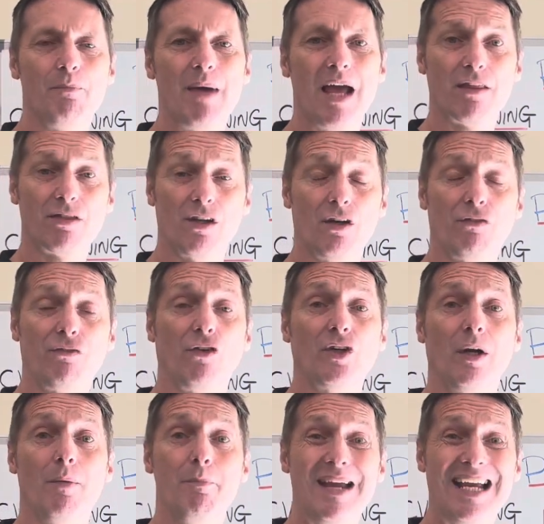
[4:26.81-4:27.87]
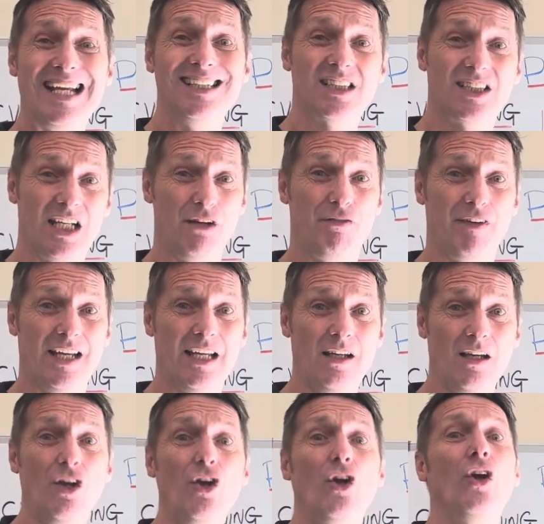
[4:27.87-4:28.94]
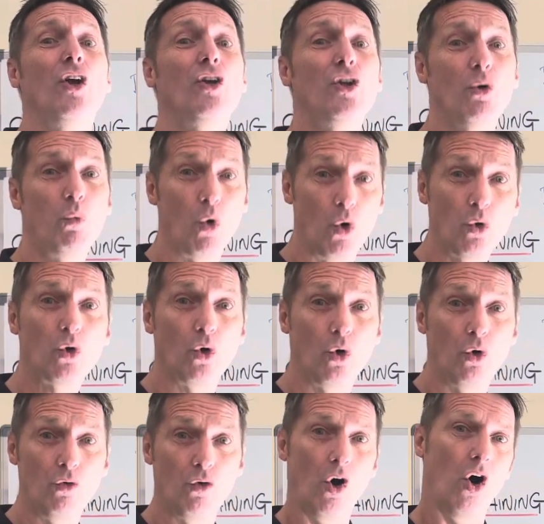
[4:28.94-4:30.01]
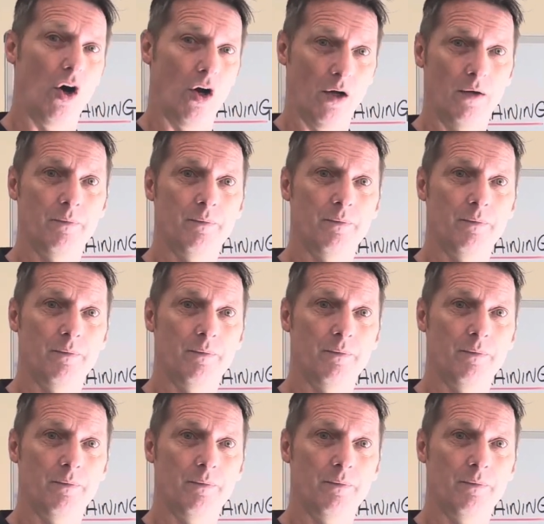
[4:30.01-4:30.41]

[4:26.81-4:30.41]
method for your main CV, you won't go wrong.